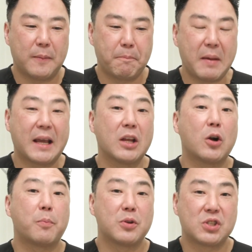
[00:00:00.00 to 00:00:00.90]
making
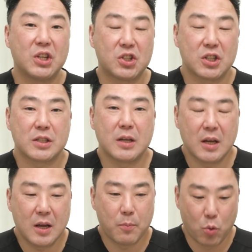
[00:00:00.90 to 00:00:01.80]
our procedures
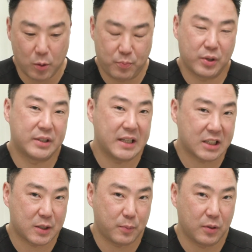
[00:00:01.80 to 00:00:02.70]
more
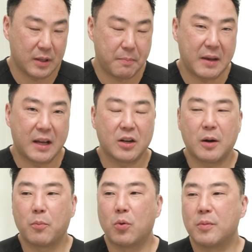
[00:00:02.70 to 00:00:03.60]
predictable and making
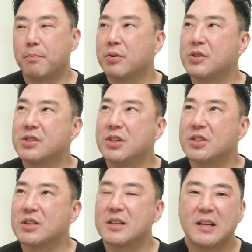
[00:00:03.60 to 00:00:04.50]
our
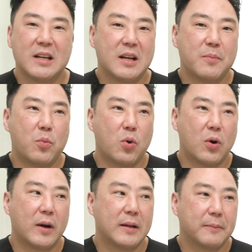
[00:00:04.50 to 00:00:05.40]
procedures
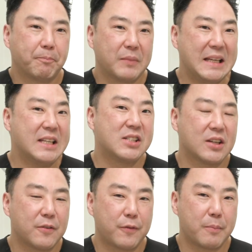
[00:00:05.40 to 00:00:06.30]
more
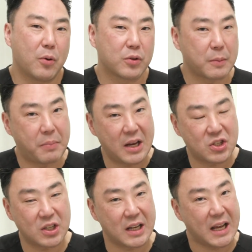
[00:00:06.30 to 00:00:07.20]
easier for both the
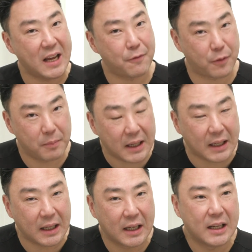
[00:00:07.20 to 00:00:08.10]
patient and for
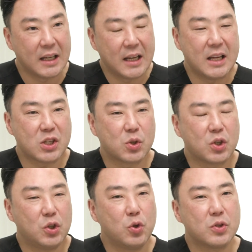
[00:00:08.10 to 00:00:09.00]
me is
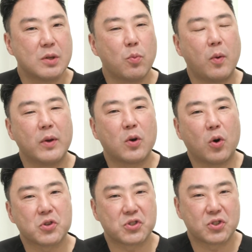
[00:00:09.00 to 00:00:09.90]
using what we
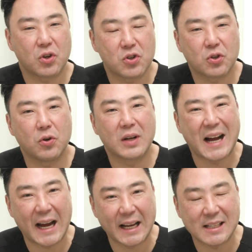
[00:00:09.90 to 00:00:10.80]
call surgical
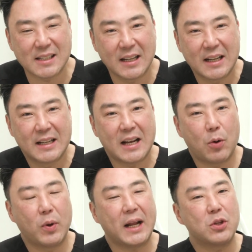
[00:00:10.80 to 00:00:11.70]
guides. Now,
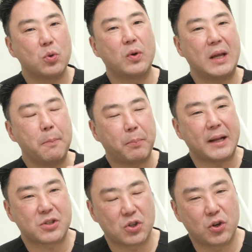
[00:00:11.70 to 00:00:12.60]
when I do
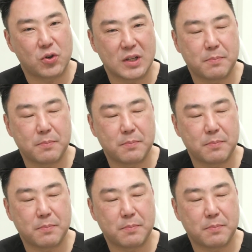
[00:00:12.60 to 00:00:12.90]
implant surgeries,